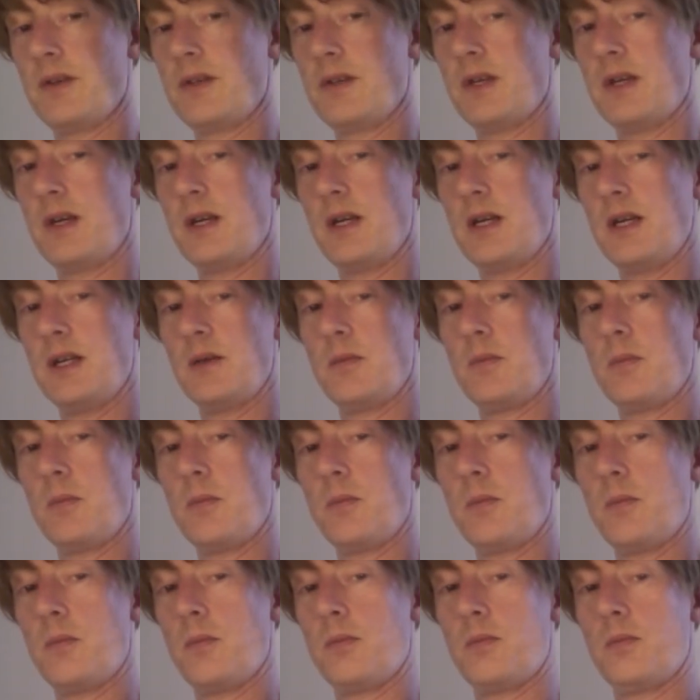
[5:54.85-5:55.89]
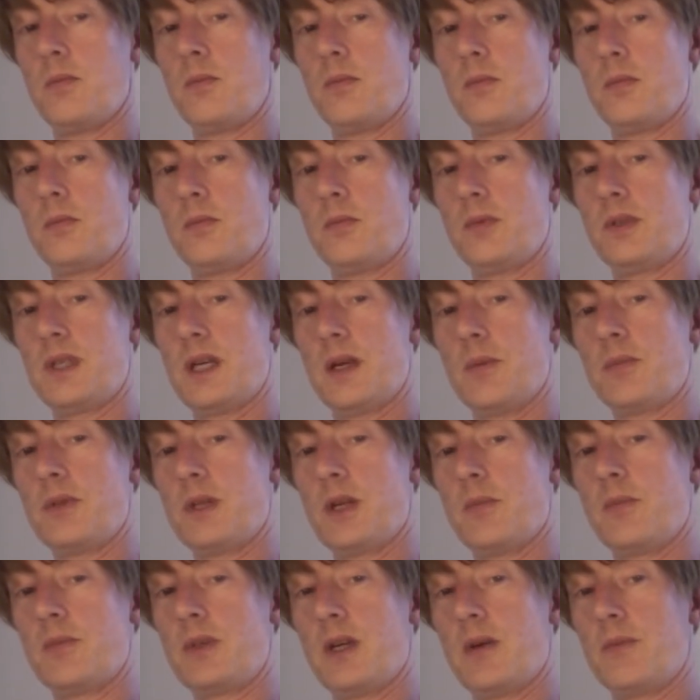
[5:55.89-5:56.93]
side, tap
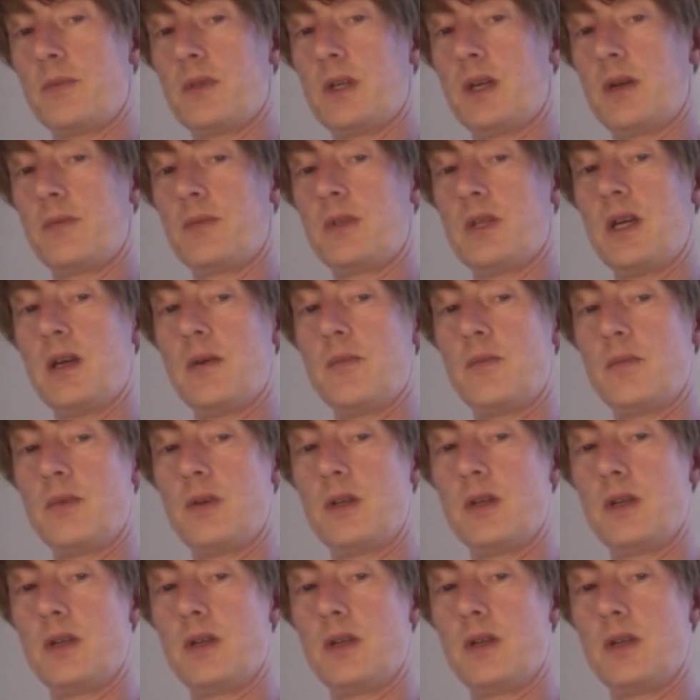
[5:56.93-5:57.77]
tap tap tap tap,